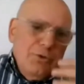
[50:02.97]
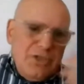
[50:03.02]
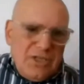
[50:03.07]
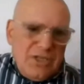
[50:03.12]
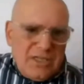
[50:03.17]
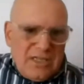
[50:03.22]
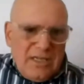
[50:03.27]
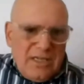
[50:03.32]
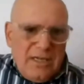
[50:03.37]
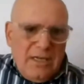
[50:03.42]
which
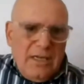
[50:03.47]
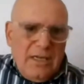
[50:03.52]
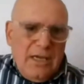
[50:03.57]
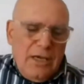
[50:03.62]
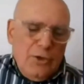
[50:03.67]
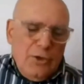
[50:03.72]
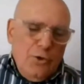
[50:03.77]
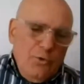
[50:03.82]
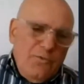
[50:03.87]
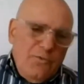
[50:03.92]
is a
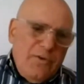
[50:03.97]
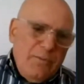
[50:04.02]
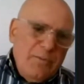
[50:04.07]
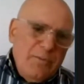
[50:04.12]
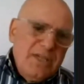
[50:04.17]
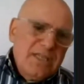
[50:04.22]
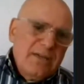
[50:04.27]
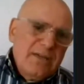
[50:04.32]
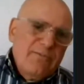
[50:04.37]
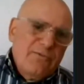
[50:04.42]

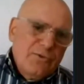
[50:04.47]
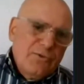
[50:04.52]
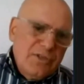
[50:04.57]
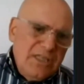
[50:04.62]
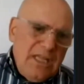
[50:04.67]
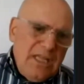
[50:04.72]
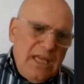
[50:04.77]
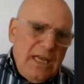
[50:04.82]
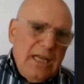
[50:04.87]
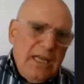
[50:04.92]
euphemism for
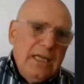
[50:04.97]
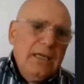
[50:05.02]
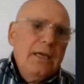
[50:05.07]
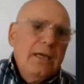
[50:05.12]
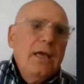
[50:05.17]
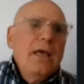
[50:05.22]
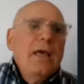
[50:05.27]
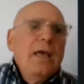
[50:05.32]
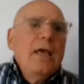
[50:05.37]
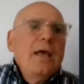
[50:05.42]
stealing.
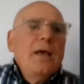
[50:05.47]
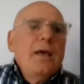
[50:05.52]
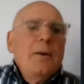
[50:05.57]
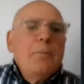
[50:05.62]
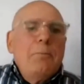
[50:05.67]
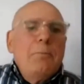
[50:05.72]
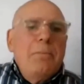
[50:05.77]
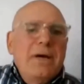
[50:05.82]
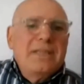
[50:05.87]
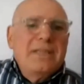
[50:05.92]

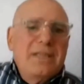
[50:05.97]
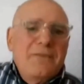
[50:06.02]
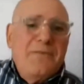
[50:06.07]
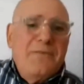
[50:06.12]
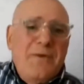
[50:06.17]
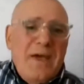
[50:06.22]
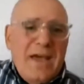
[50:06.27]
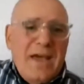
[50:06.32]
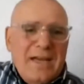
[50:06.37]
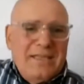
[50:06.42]
But the
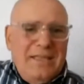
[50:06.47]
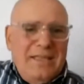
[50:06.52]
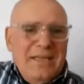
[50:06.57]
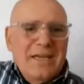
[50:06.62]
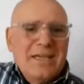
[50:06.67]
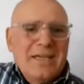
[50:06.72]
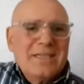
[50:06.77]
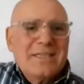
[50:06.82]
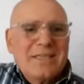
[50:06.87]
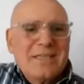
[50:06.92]
fact
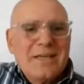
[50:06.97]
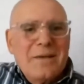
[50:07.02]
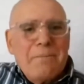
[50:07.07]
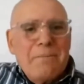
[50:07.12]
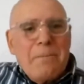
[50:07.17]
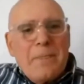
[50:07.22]
is,